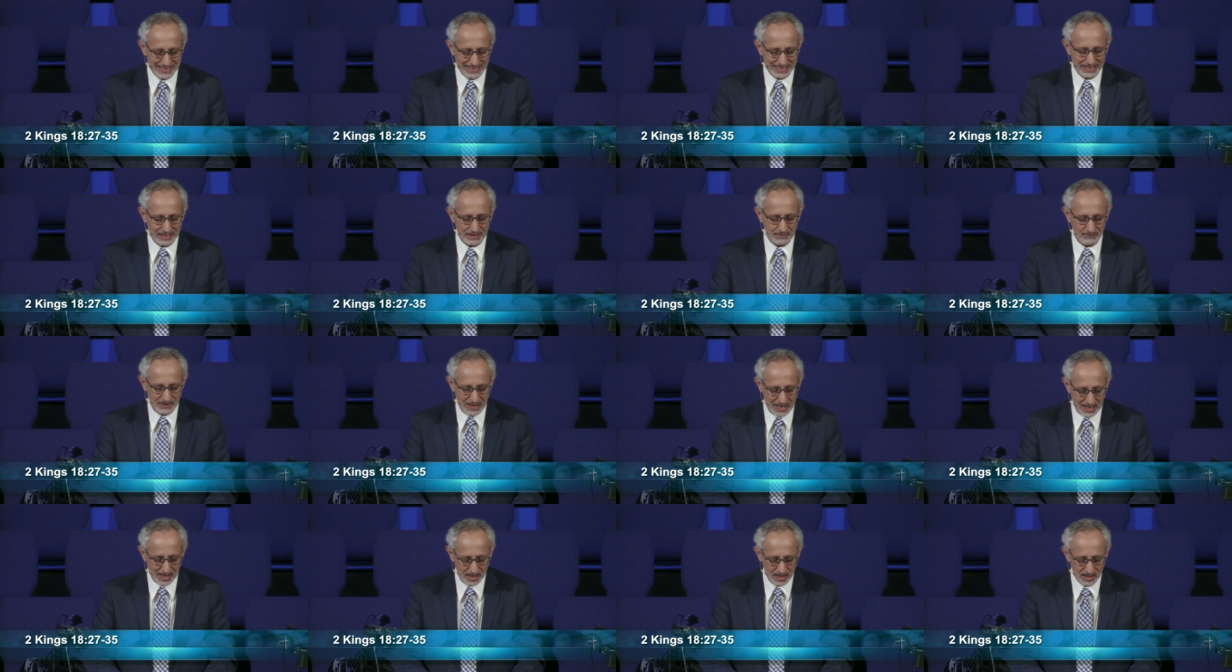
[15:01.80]
and
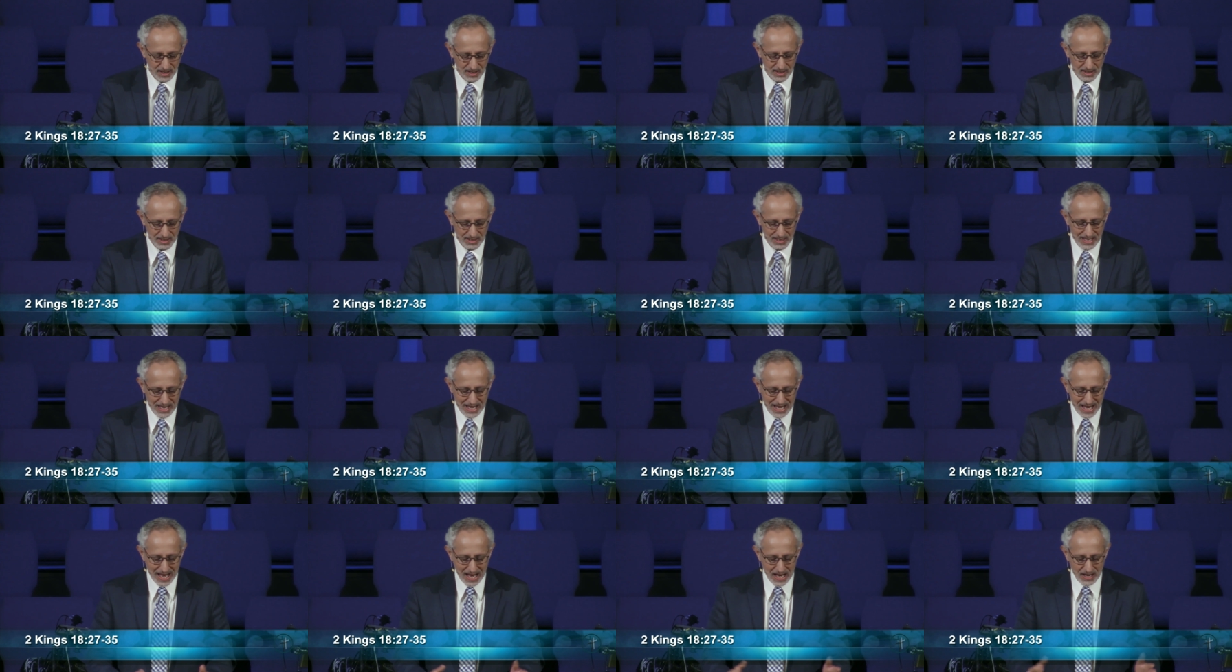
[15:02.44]
Eva?
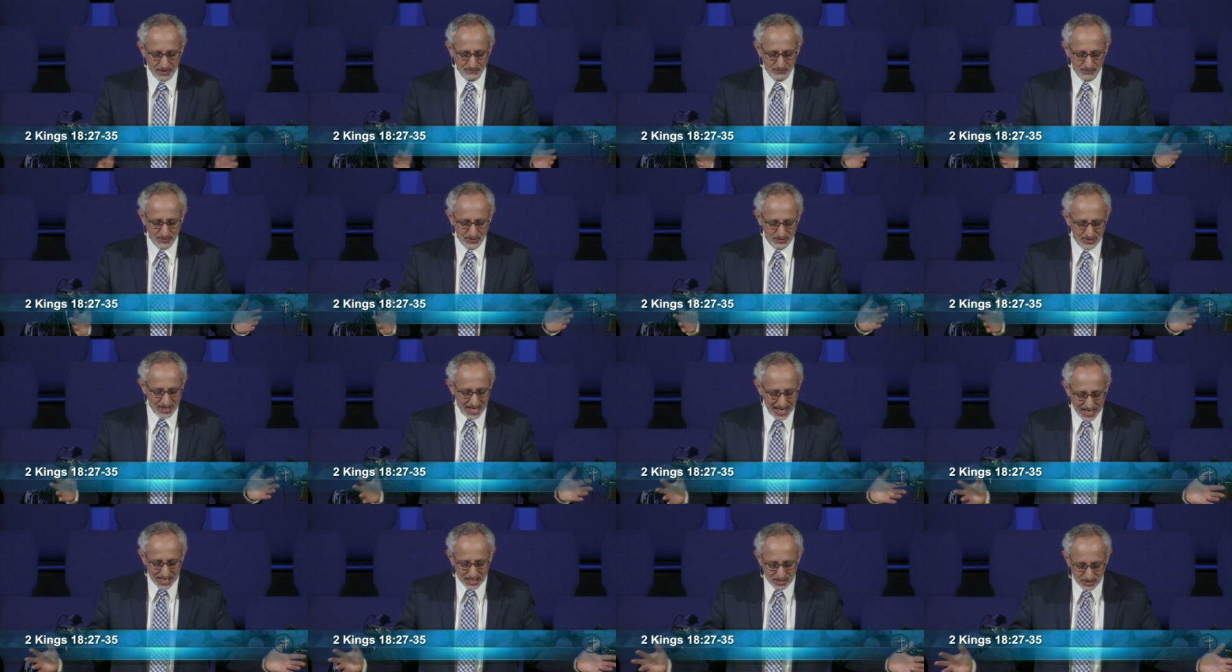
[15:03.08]
Have
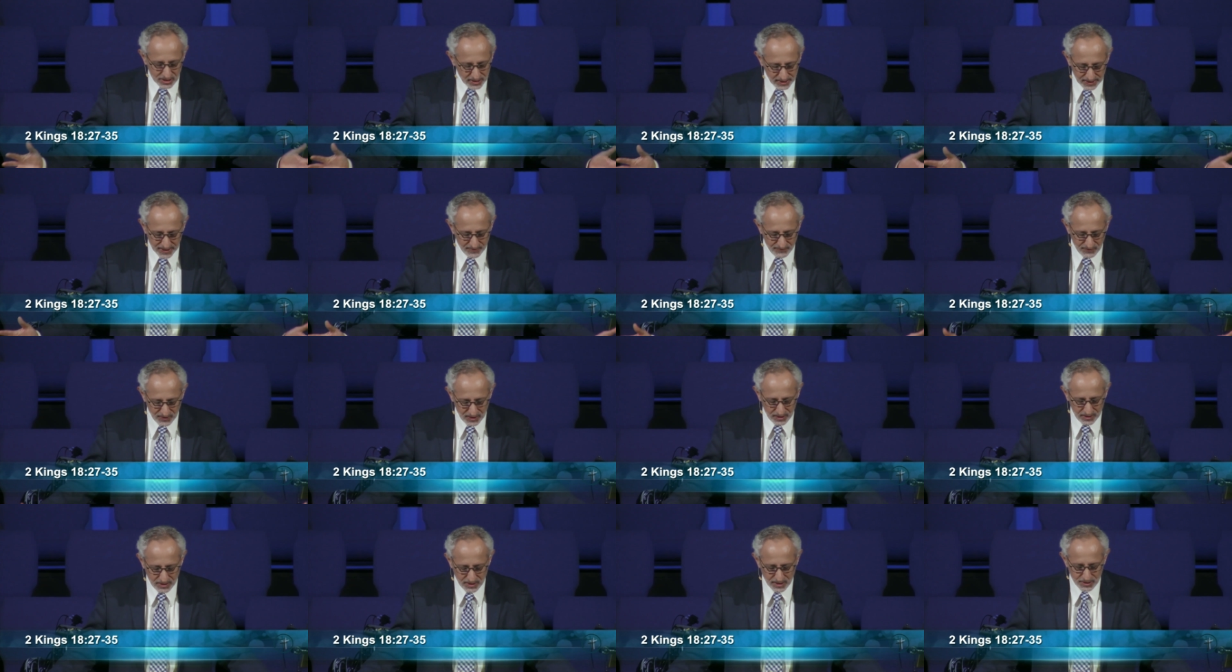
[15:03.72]
they
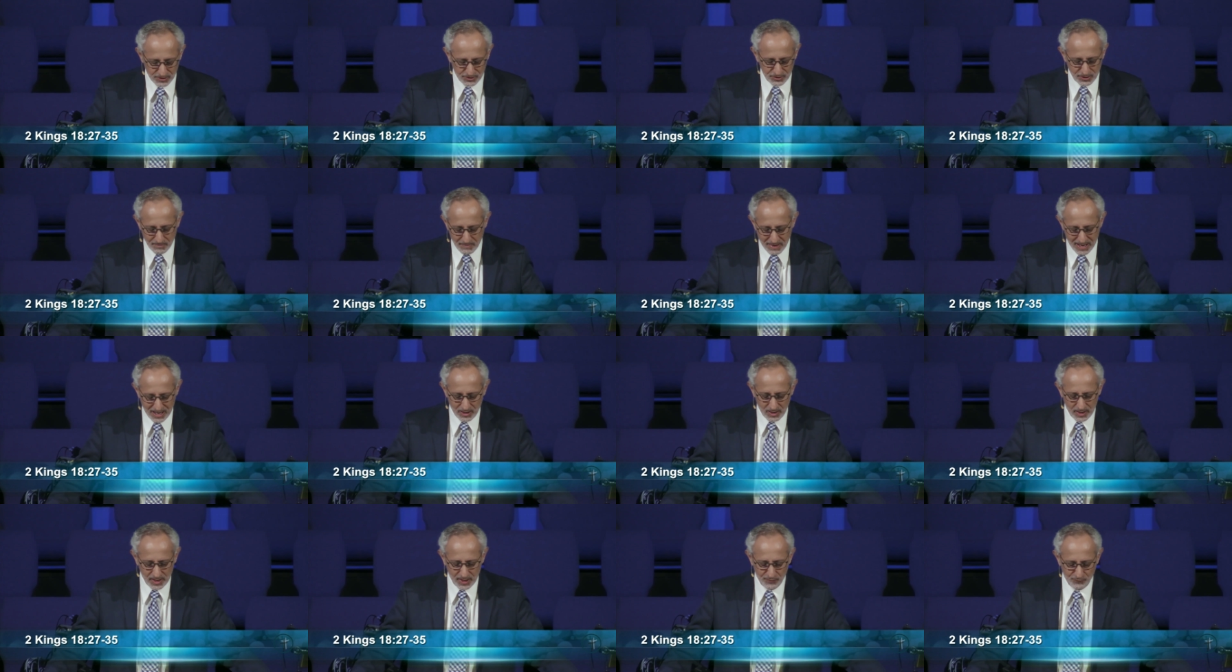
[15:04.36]
delivered
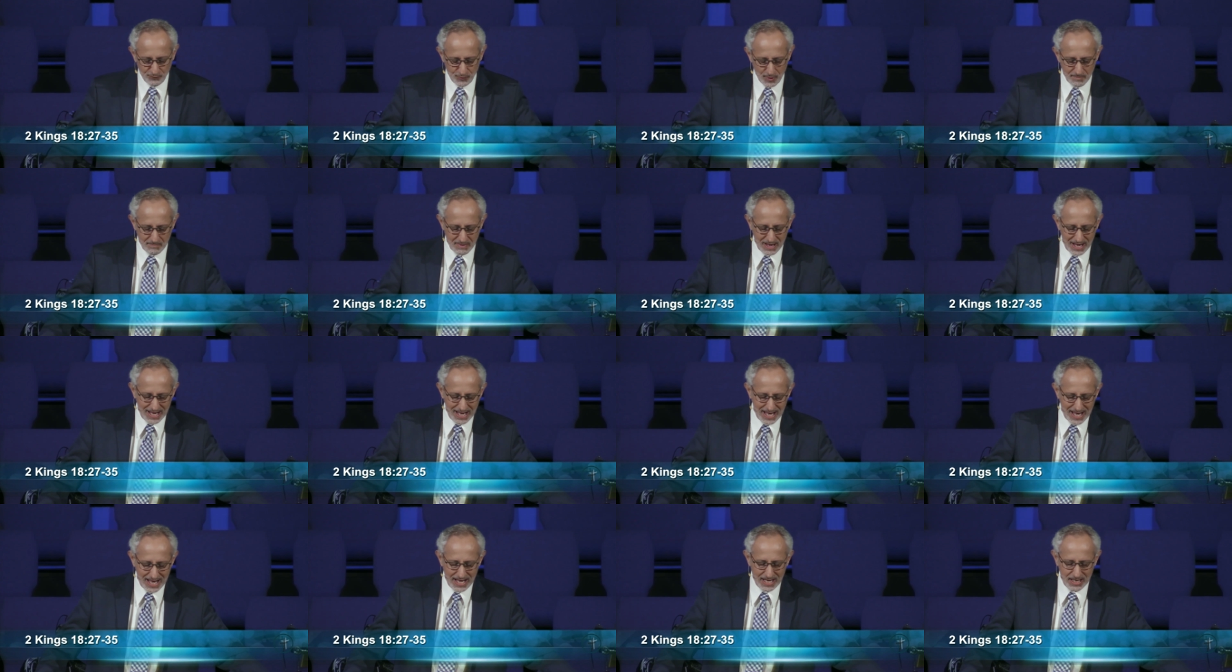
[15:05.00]
Samaria from
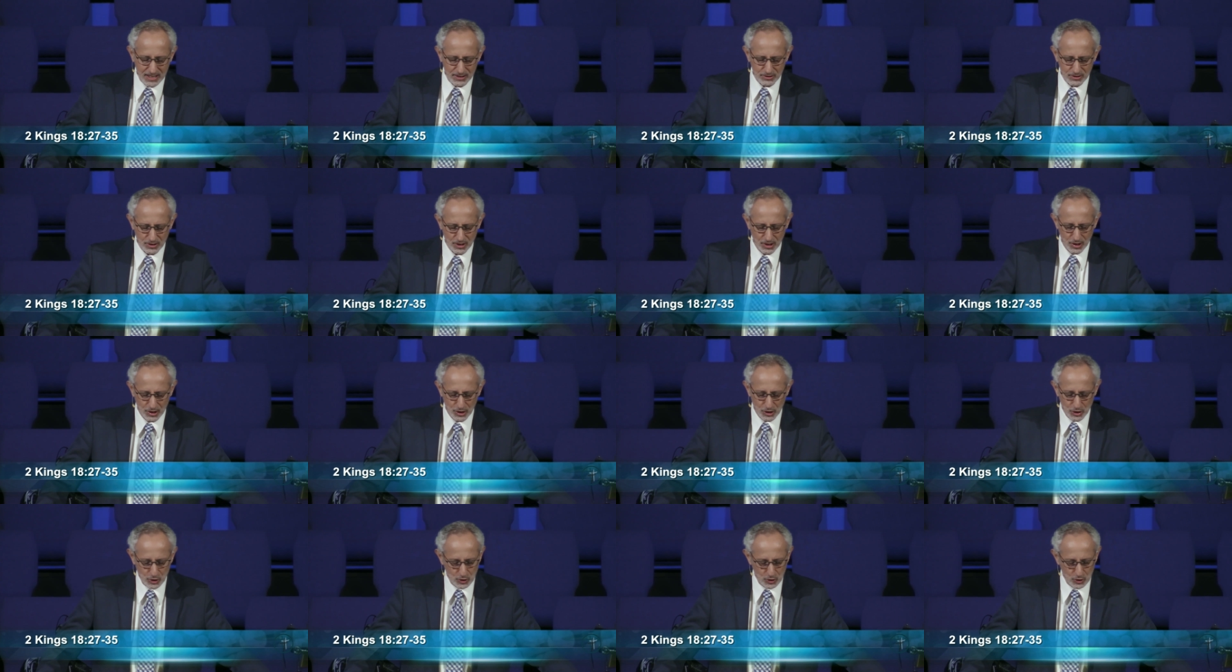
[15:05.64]
my hand?